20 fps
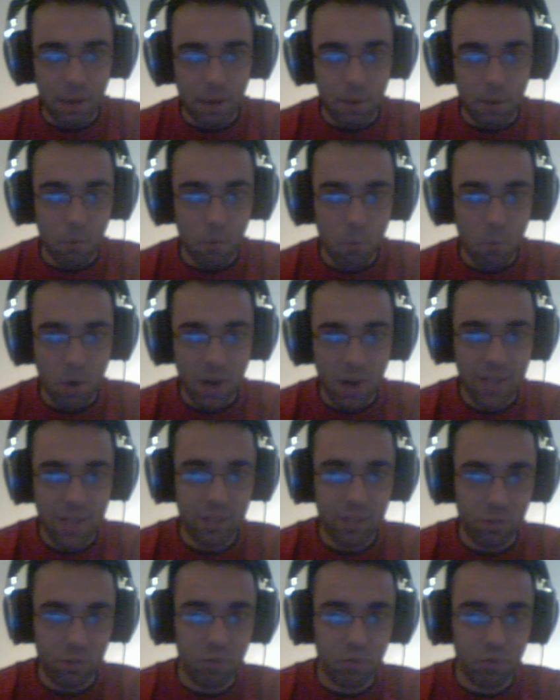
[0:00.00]
what is
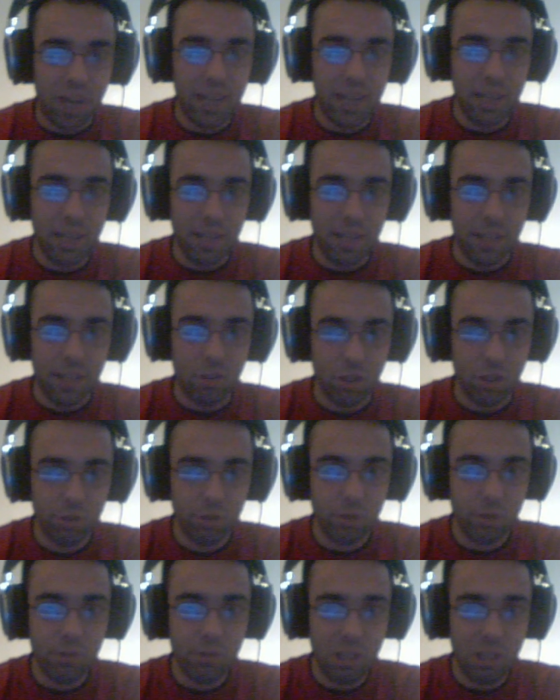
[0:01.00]
right and true to
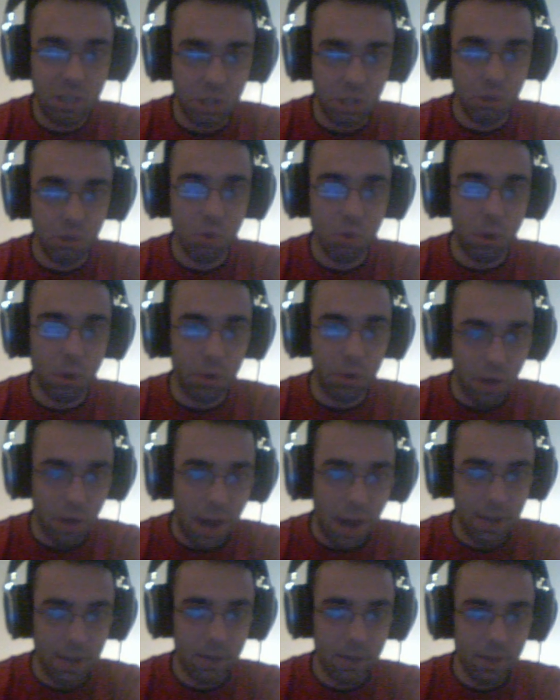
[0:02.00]
you or not,
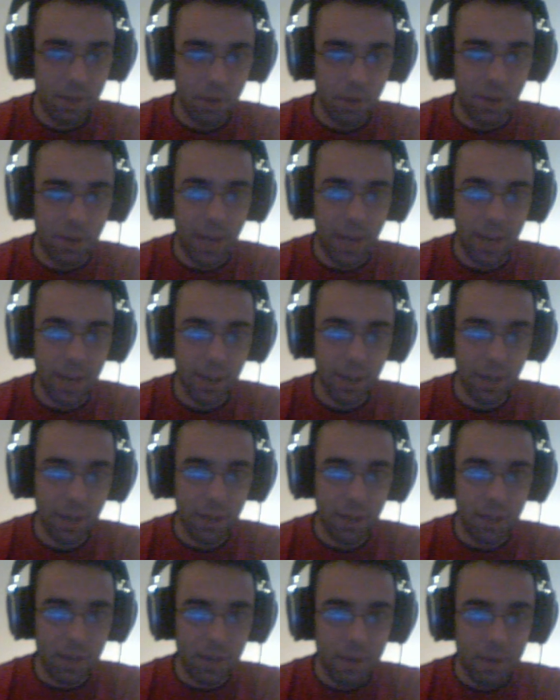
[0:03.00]
okay?
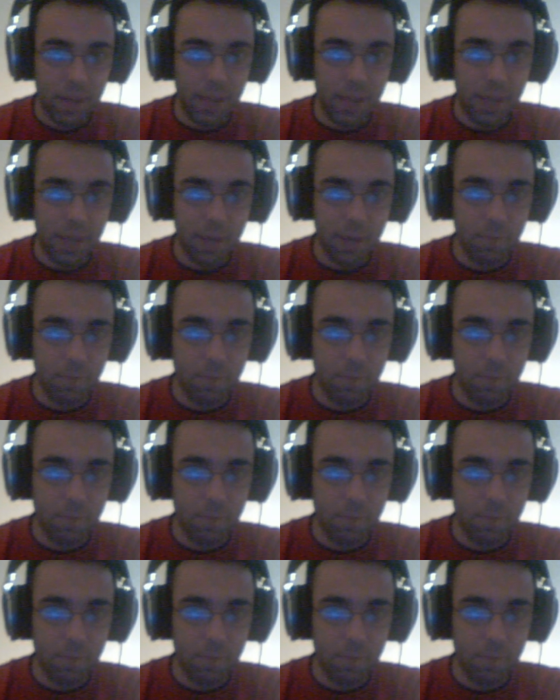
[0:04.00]
And